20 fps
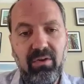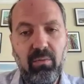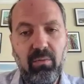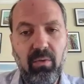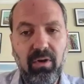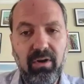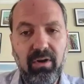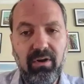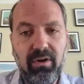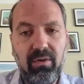
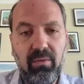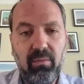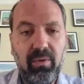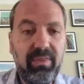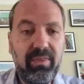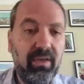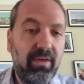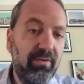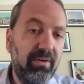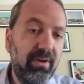work
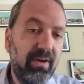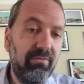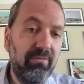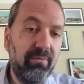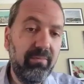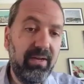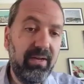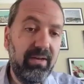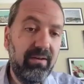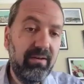with other
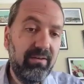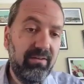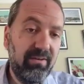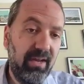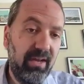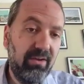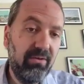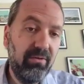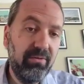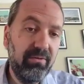government
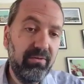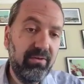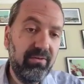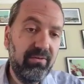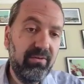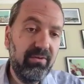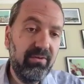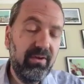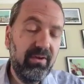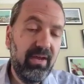
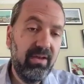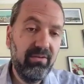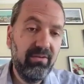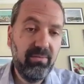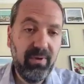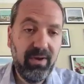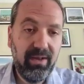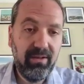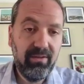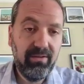stakeholders as
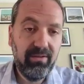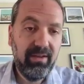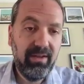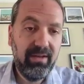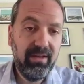well?